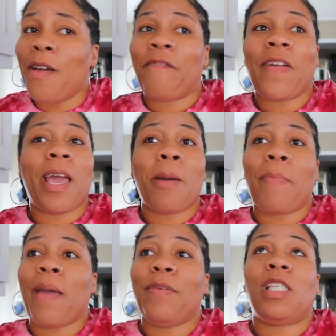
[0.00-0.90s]
fan,
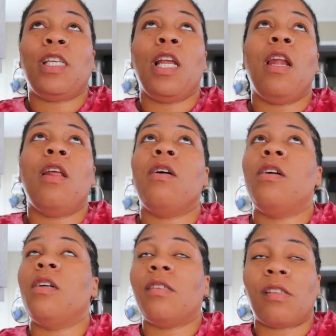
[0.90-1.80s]
baby. She
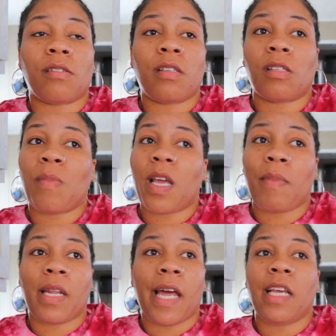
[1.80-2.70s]
loves herself some
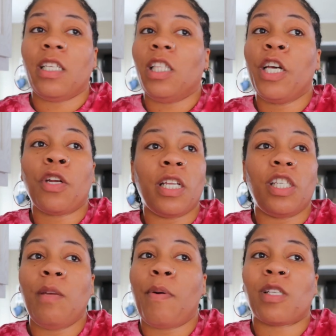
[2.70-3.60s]
anime. Like literally,
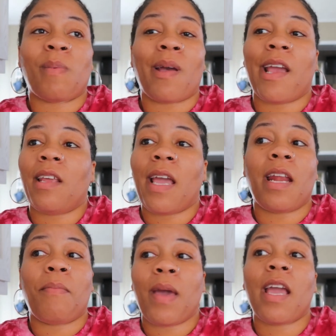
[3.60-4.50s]
she posts about
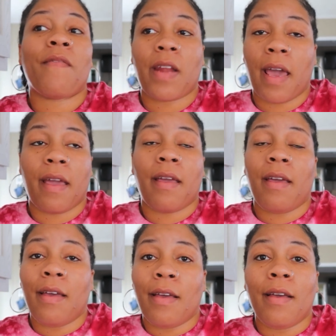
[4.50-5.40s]
anime every day.
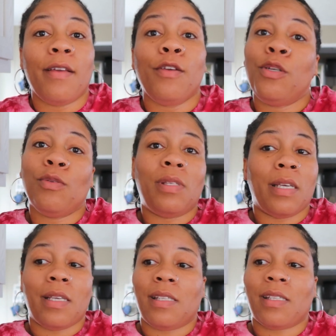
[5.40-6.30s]
You do,
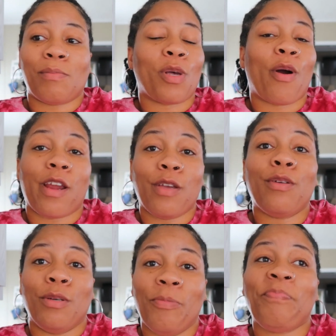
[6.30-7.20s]
sis. I'm sorry, you
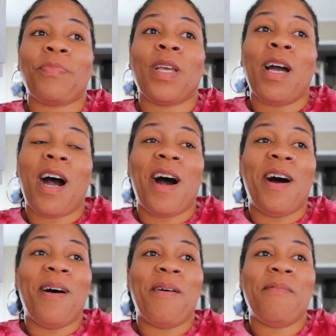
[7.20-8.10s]
do.
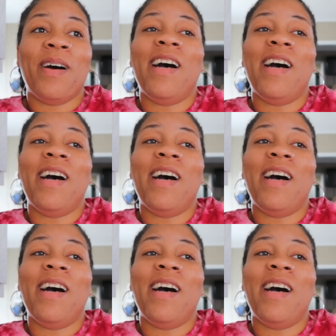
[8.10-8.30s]
Um